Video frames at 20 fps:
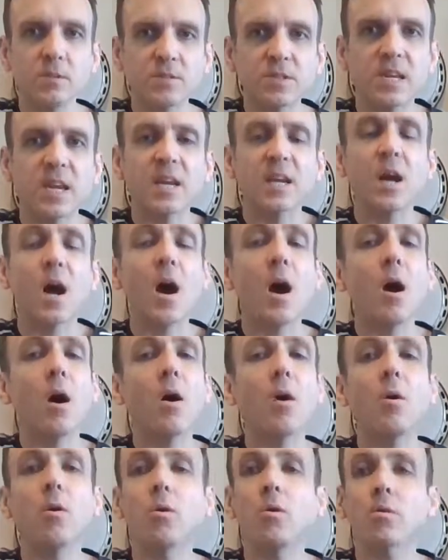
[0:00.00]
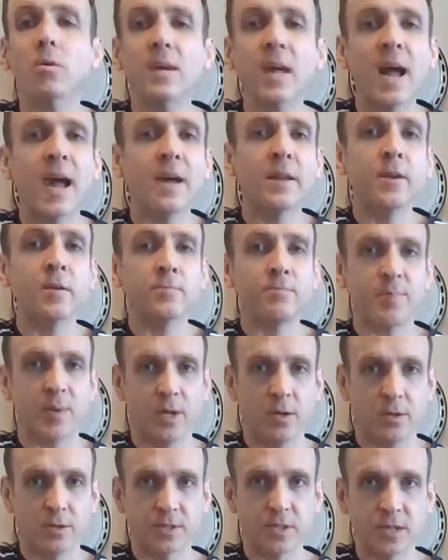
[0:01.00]
Take all kind of
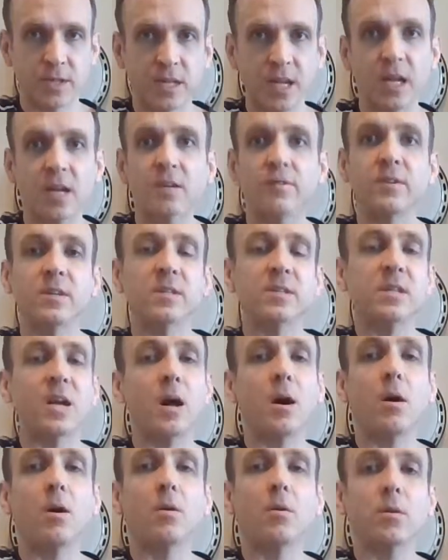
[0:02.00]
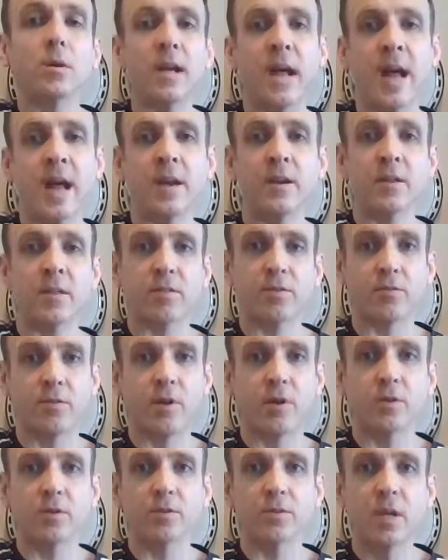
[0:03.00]
pills that give us all kind of
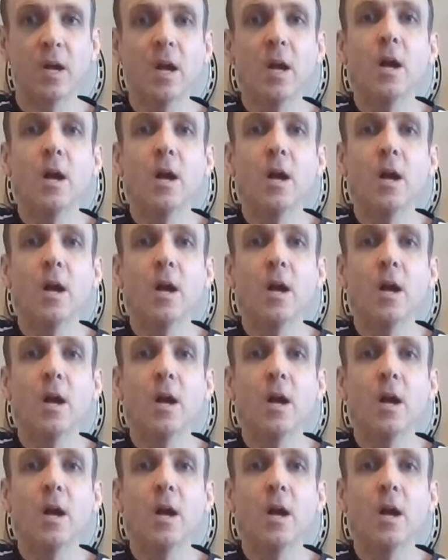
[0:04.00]
thrills.